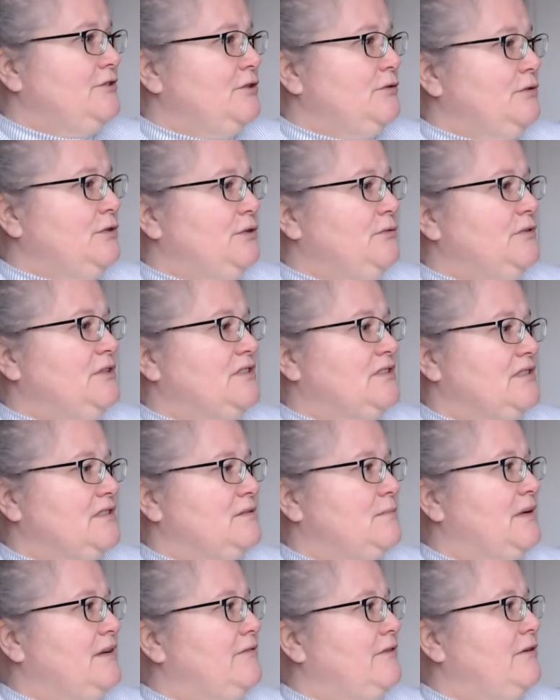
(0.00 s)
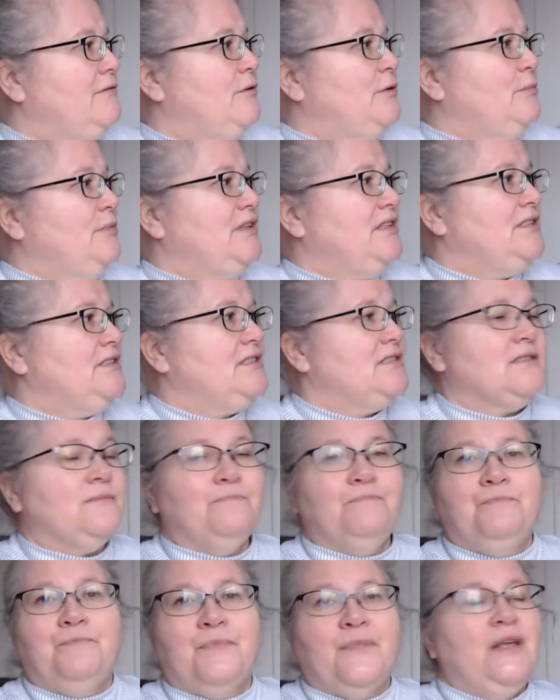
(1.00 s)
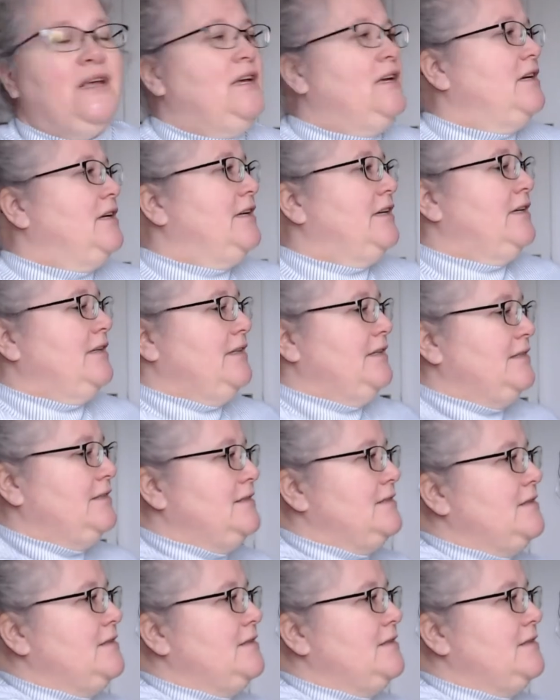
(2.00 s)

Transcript: you. This is my favorite piece. It is